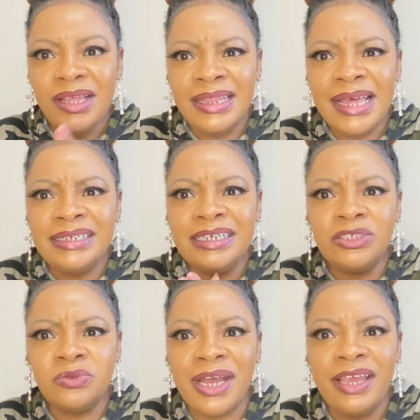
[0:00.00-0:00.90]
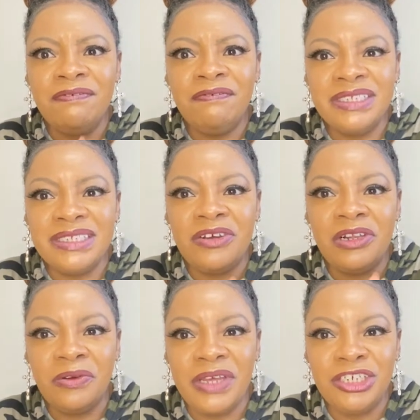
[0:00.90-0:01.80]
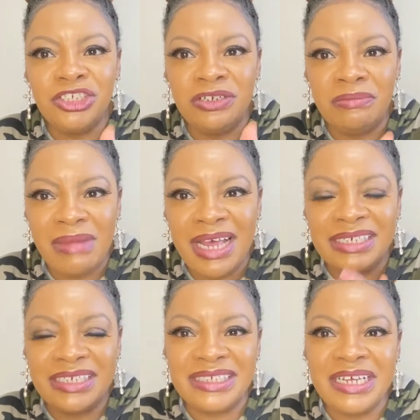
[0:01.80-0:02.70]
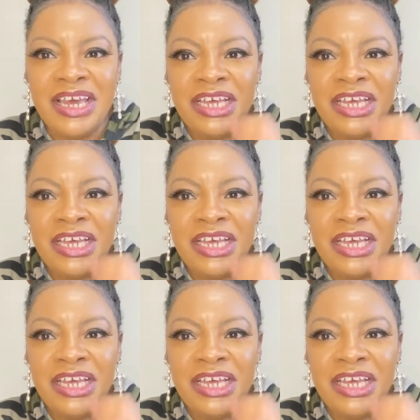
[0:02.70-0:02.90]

That is why physical location matters.